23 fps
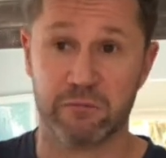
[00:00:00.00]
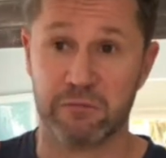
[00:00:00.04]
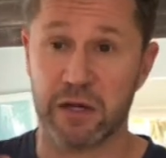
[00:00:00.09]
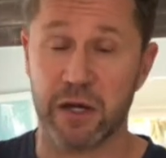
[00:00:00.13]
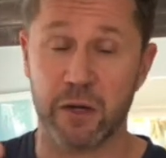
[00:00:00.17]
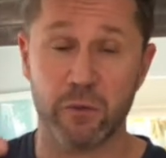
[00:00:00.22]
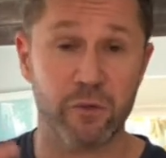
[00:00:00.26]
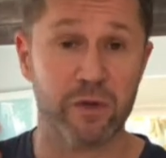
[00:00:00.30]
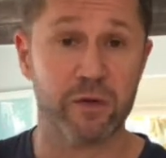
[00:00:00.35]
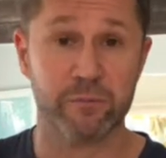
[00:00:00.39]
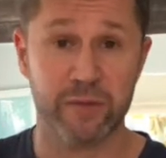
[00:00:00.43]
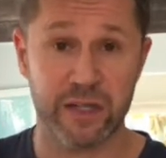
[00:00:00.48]
I
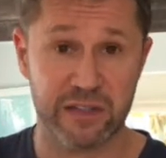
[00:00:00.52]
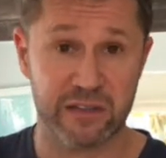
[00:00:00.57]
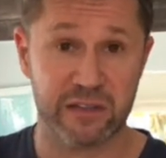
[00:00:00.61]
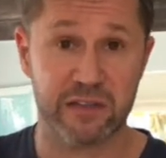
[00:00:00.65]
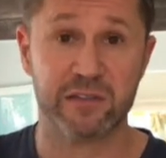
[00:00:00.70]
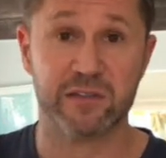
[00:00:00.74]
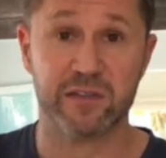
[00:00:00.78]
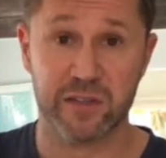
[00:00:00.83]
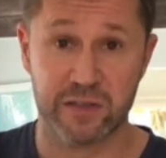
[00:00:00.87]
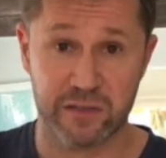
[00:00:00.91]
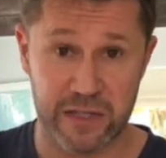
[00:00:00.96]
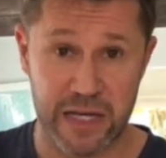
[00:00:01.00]
want to make these
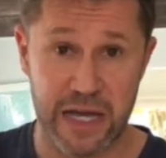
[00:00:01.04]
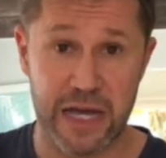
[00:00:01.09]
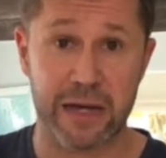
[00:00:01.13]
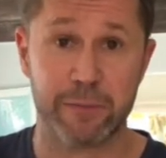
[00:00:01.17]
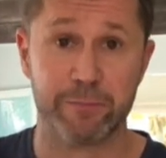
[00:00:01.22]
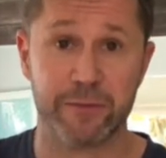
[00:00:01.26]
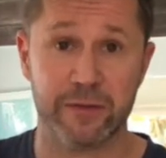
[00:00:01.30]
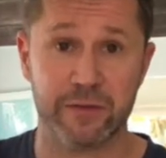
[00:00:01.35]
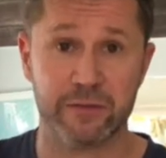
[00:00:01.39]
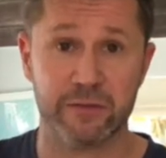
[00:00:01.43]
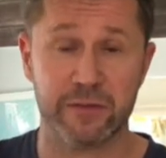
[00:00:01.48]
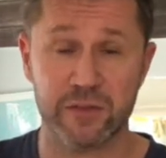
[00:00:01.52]
things
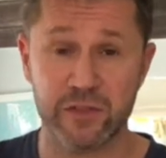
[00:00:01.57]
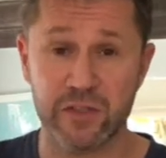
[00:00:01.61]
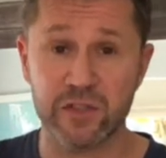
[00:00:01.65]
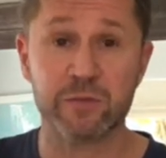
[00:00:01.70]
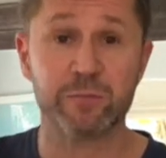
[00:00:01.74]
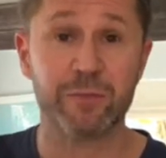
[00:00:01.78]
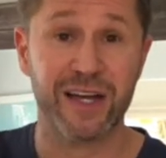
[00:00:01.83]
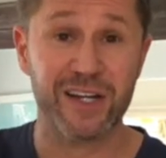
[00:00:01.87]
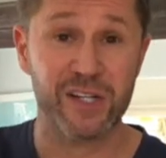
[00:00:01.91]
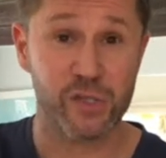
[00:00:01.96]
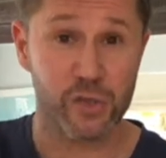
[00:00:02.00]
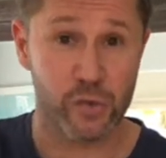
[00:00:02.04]
happen. This is
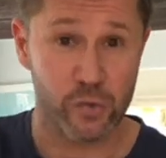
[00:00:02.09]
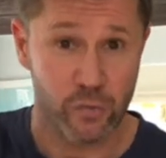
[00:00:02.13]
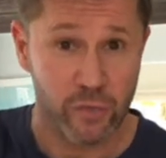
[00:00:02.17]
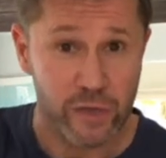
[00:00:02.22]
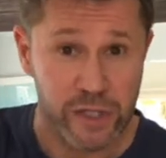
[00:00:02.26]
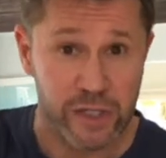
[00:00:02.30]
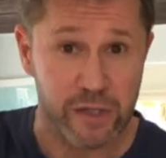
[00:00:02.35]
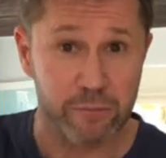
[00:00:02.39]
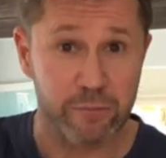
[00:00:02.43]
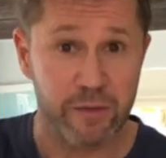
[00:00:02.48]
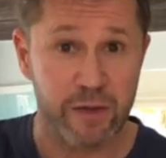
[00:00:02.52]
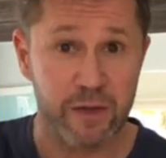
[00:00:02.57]
my dream.